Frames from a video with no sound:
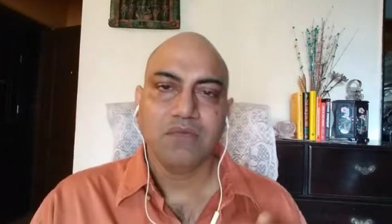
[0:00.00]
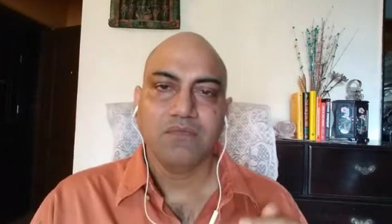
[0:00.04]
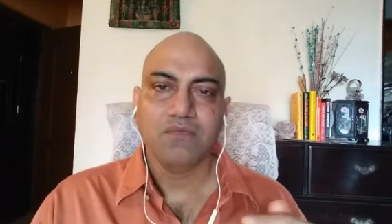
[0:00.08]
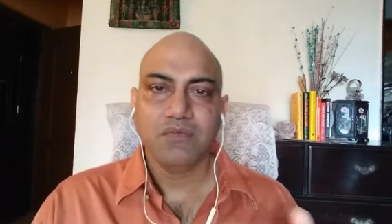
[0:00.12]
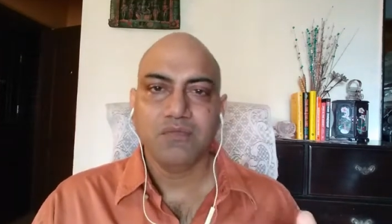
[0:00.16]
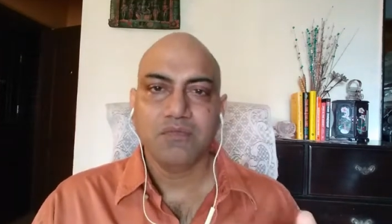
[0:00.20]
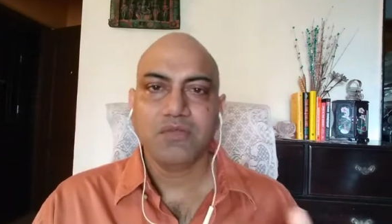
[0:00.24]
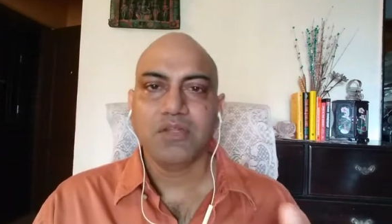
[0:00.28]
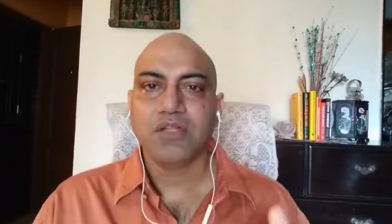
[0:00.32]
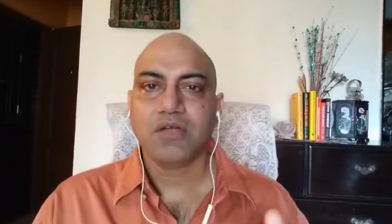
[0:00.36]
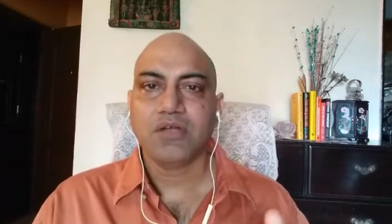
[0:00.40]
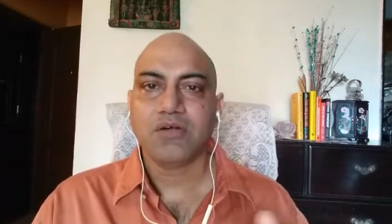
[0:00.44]

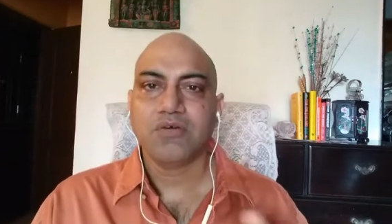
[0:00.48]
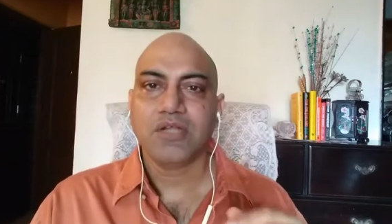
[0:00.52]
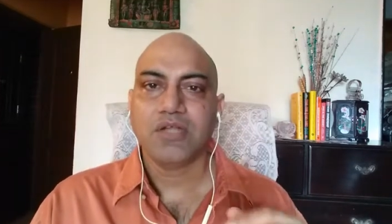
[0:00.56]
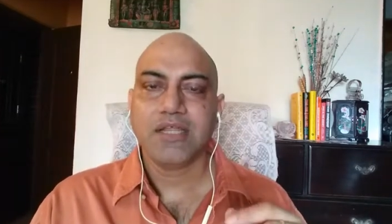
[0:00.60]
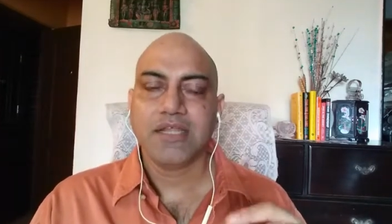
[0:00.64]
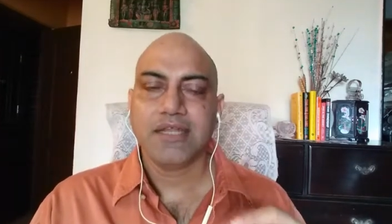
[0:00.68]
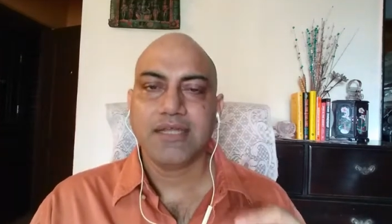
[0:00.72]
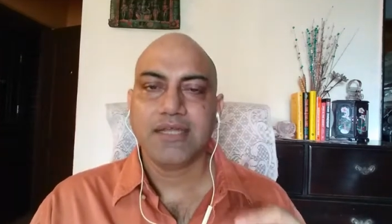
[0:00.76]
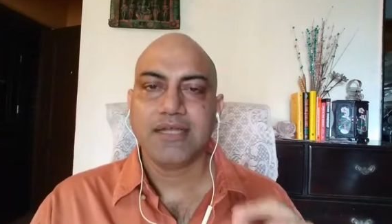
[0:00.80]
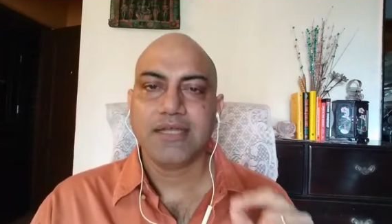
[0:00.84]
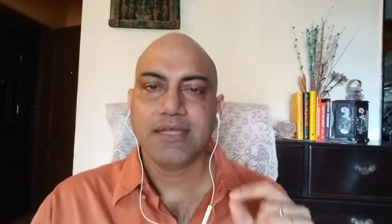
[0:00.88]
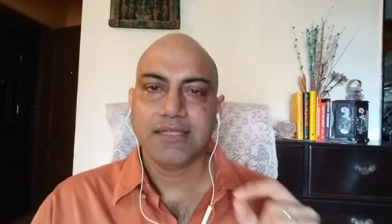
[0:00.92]
we will now
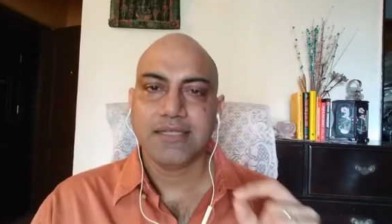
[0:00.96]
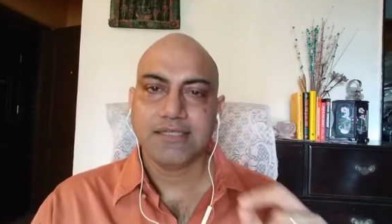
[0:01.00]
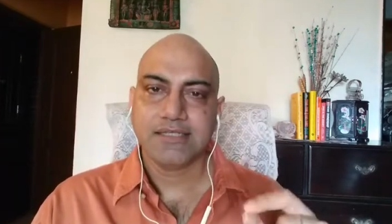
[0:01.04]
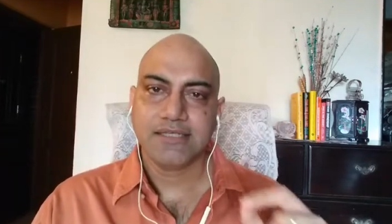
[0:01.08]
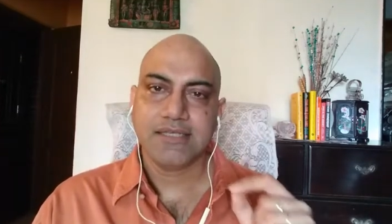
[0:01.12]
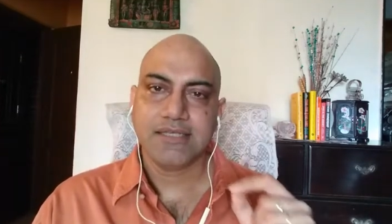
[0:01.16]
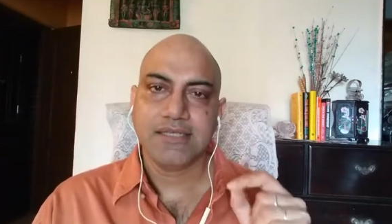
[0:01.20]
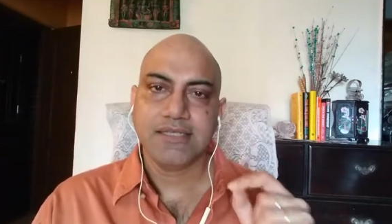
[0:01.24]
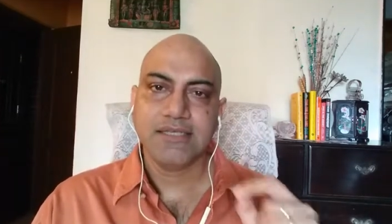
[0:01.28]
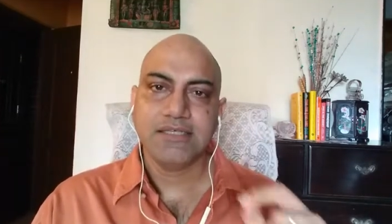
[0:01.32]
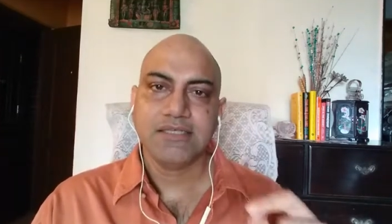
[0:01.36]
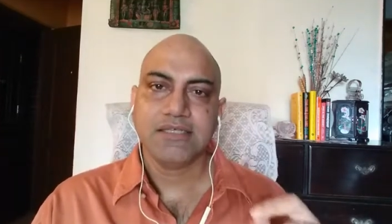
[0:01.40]
take it as
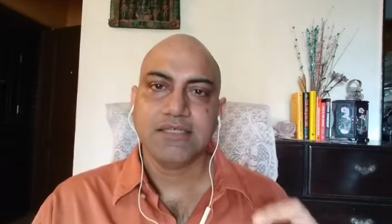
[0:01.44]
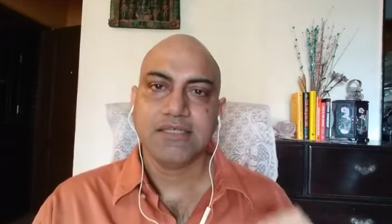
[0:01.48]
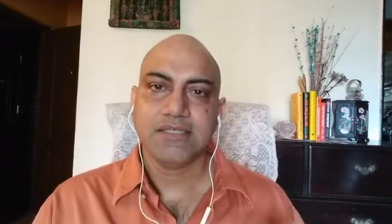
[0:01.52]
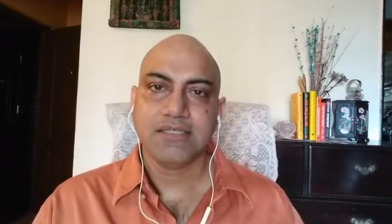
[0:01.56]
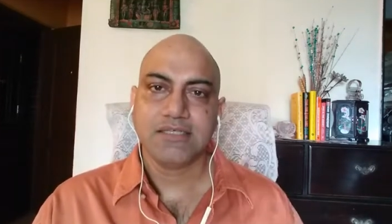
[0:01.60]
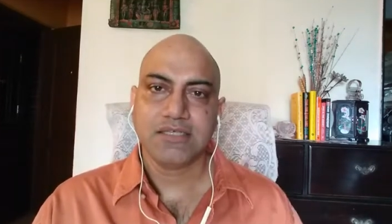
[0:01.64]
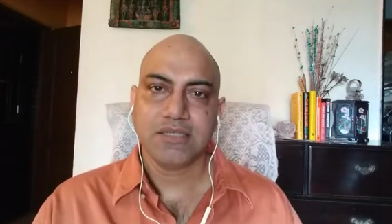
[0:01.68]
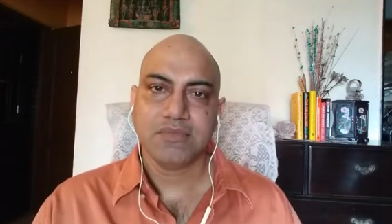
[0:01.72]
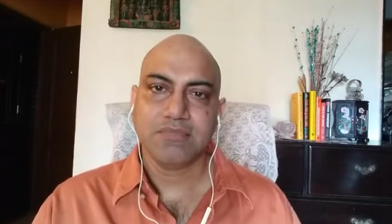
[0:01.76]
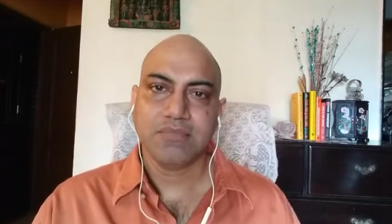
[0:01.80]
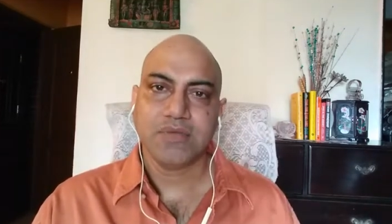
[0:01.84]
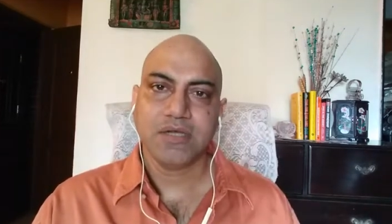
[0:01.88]
each
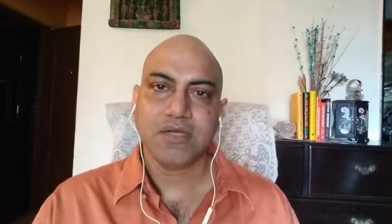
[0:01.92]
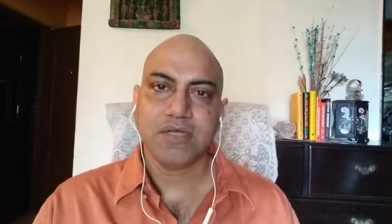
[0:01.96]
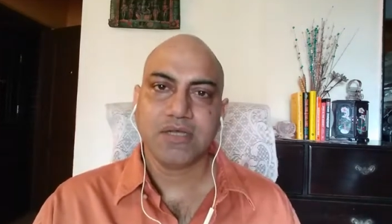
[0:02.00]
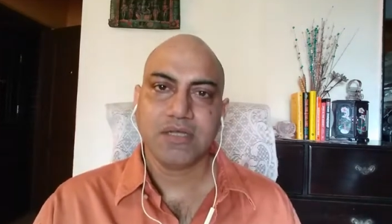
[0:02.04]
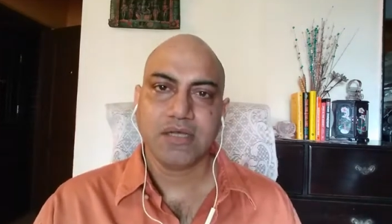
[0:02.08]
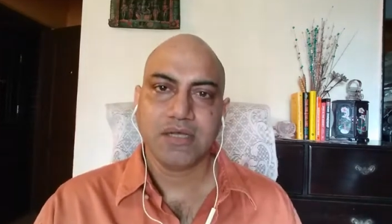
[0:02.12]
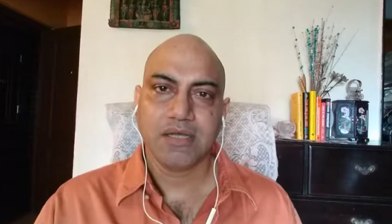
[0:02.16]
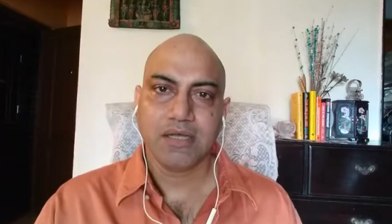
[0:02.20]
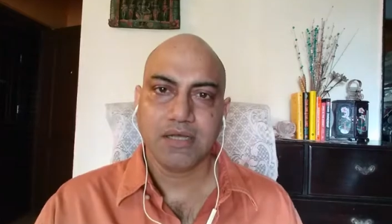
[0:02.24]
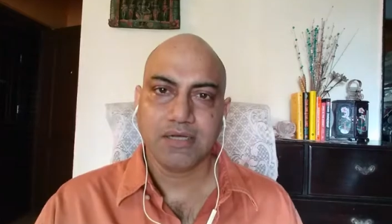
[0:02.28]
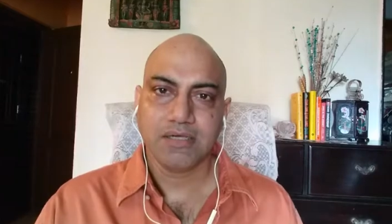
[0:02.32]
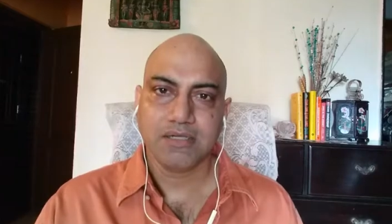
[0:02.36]
separate
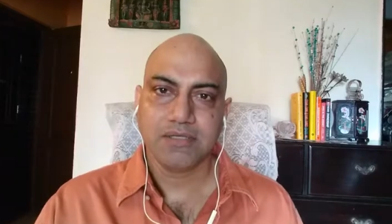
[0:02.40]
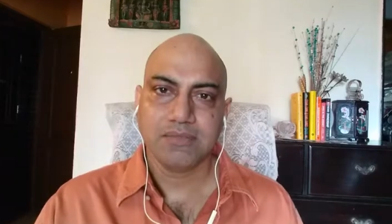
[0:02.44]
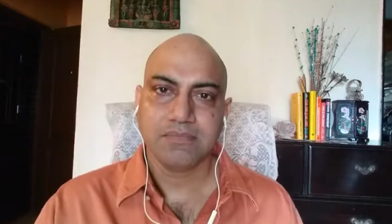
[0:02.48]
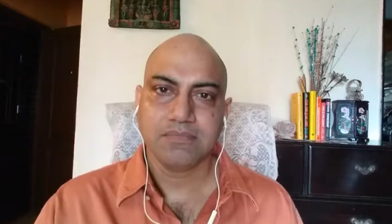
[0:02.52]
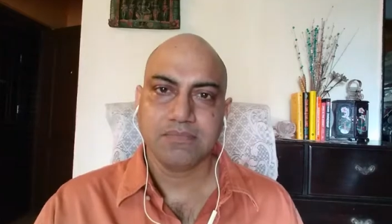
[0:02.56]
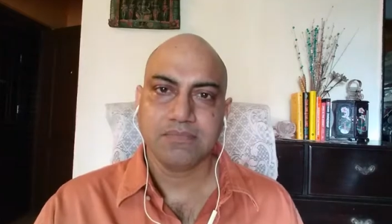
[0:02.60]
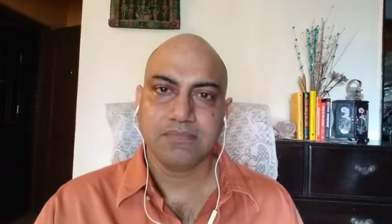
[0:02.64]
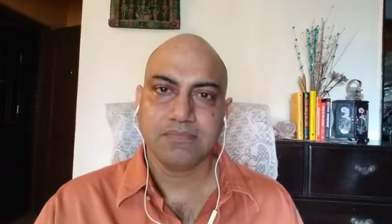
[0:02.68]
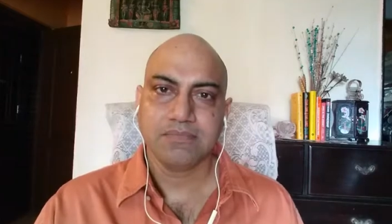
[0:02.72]
item.